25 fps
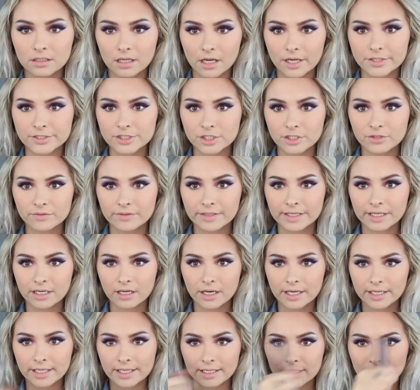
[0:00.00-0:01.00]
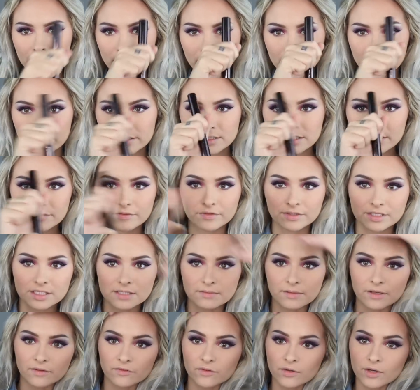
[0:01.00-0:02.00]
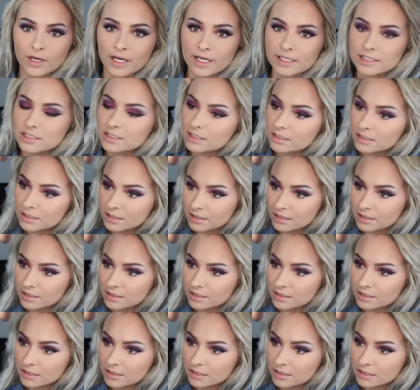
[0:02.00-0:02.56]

I do really like it. Like, look at the difference in my forehead.